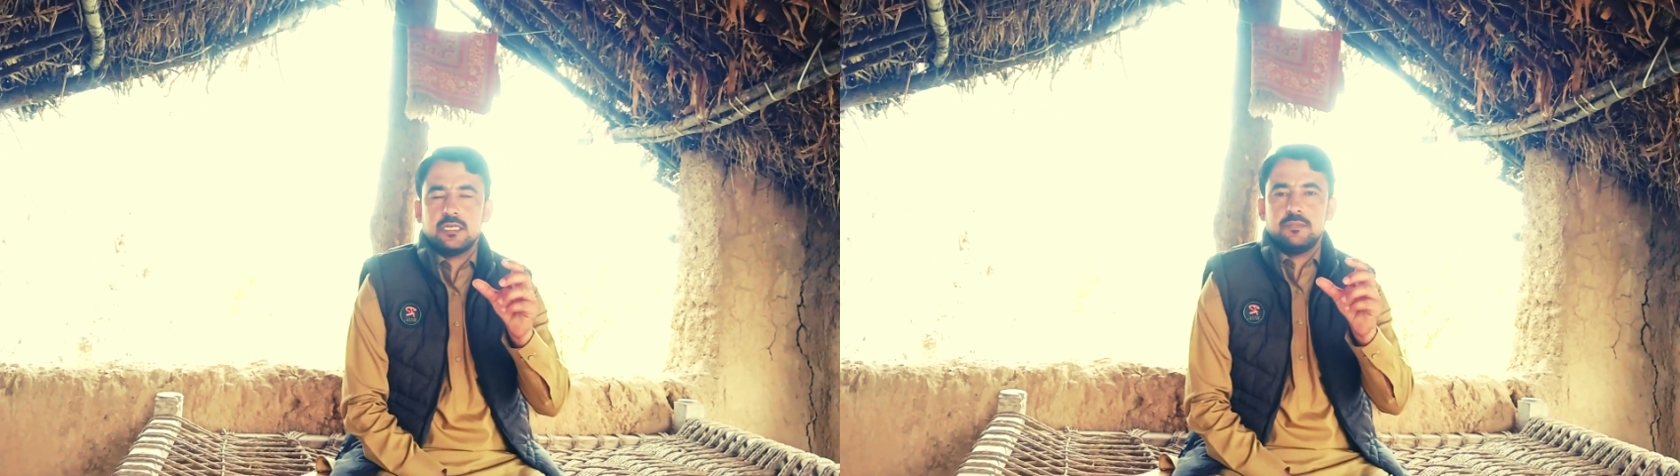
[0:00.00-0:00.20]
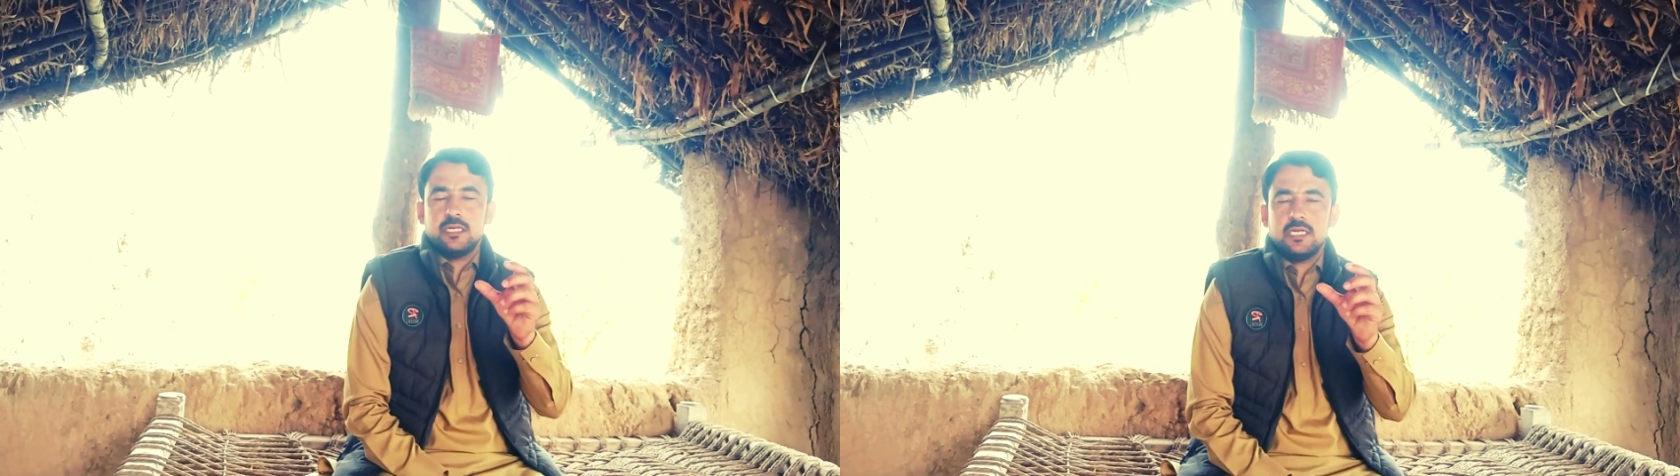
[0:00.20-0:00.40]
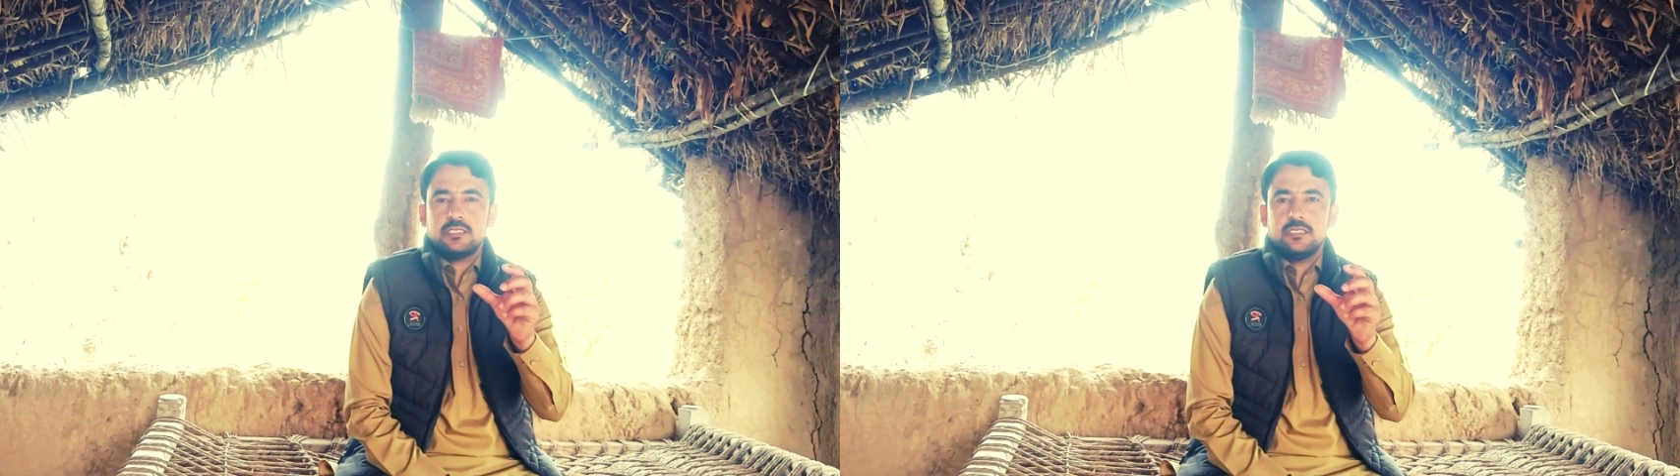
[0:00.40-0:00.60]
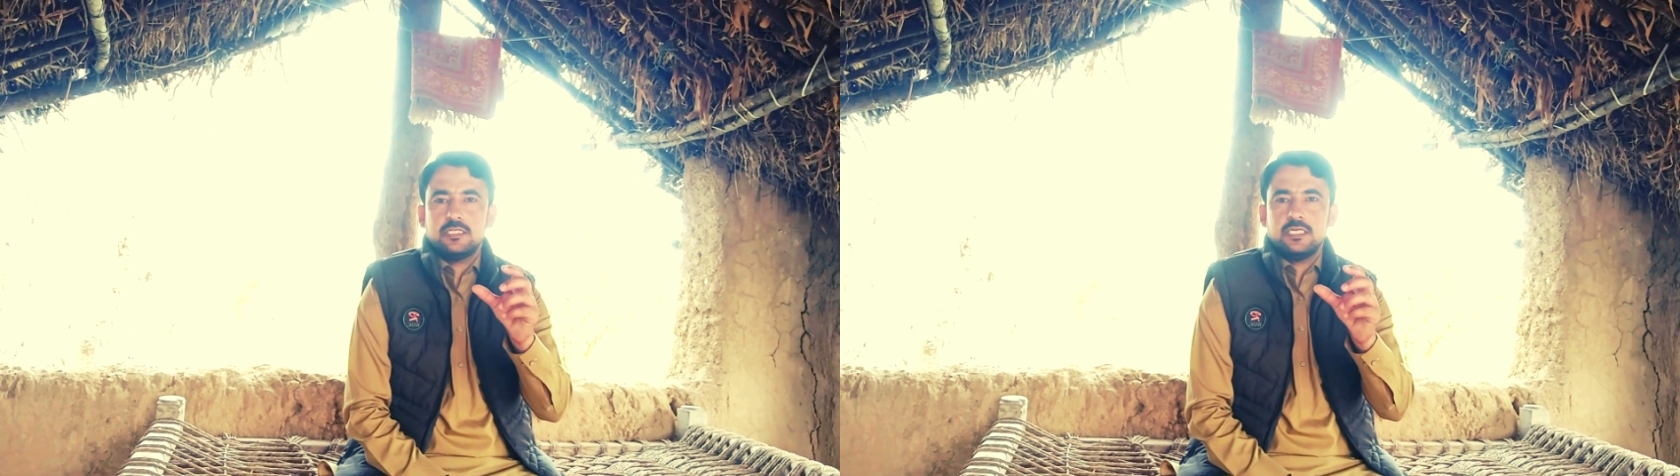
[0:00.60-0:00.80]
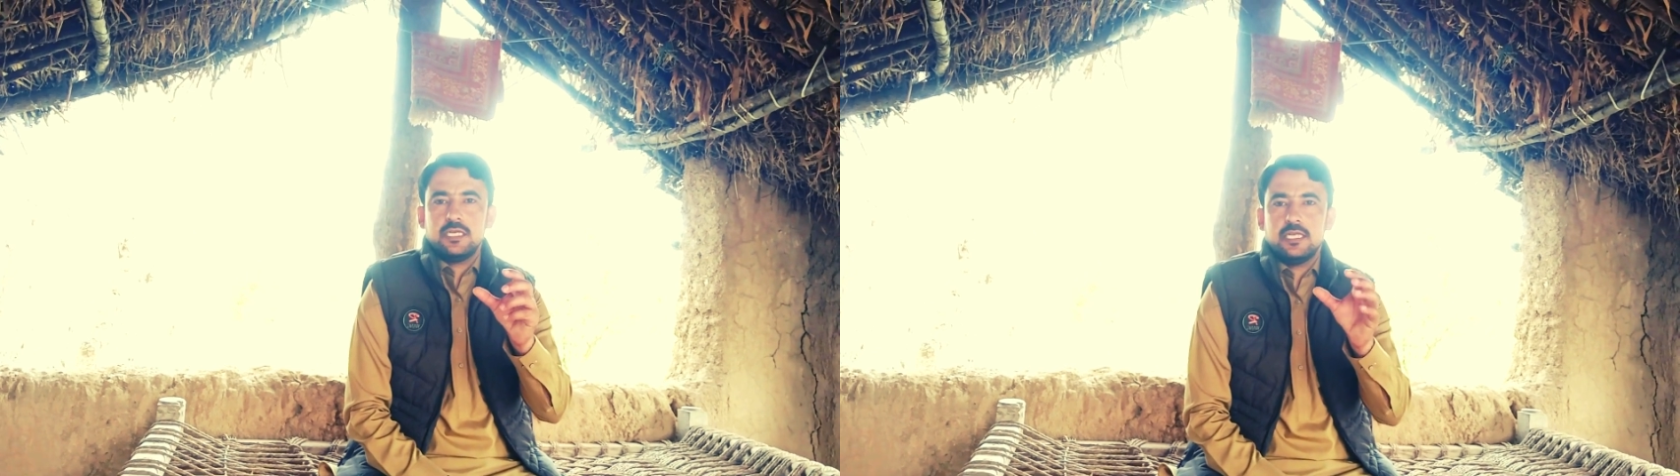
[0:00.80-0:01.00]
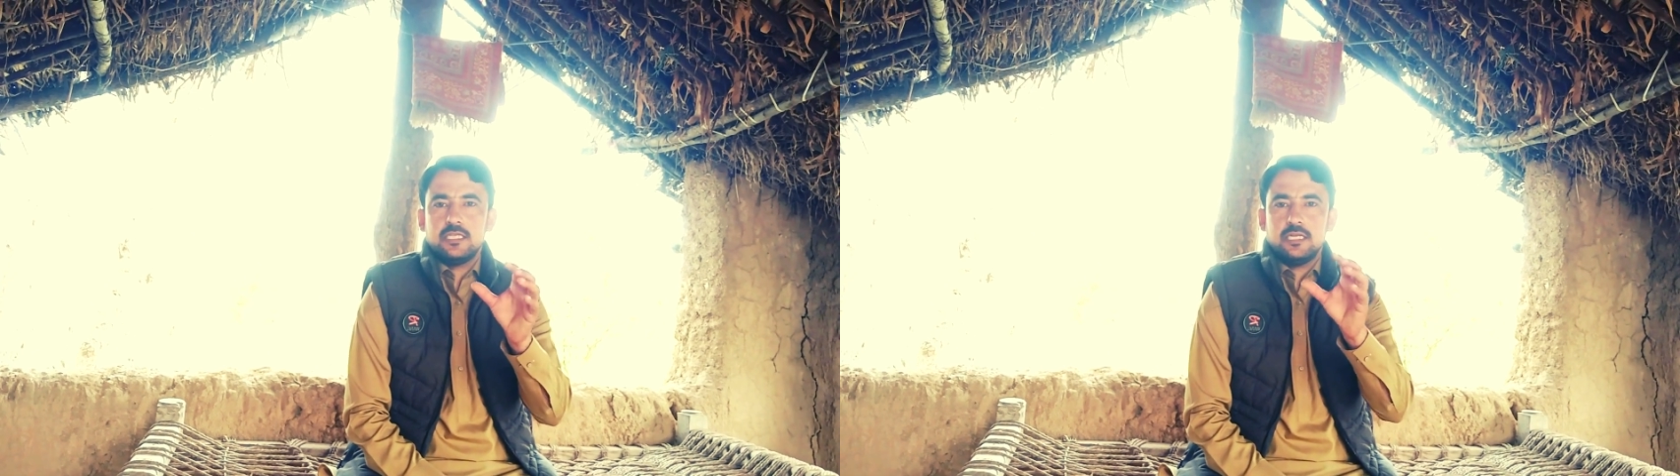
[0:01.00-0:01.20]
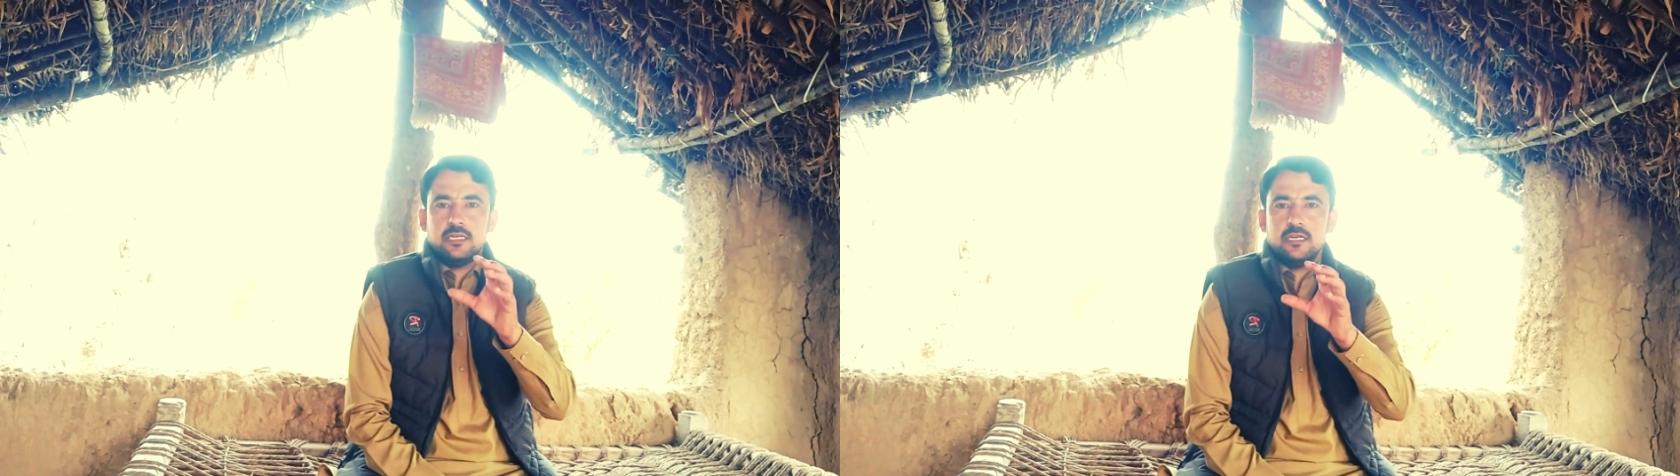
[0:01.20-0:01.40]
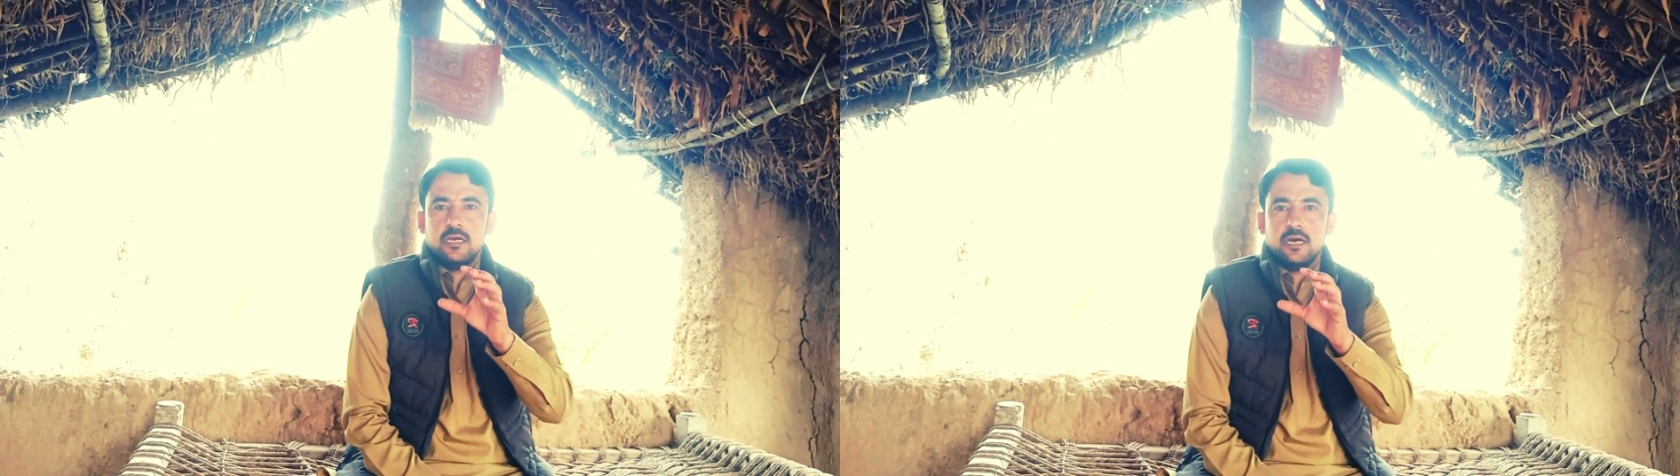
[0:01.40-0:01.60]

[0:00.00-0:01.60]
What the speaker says: criminal history check, and then